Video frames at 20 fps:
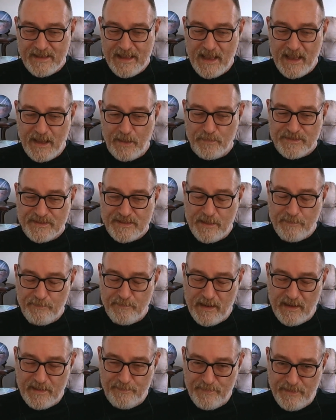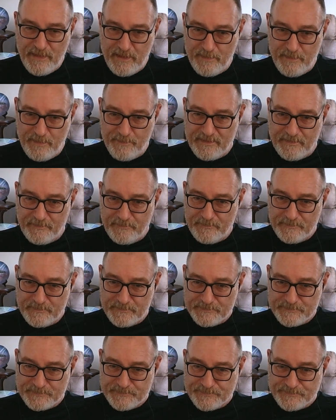her care was then made
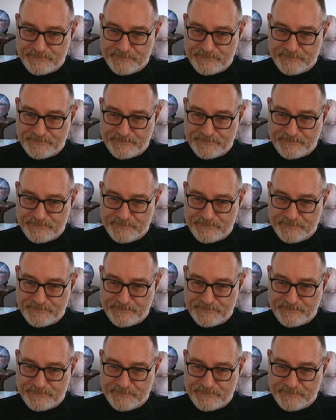permanent.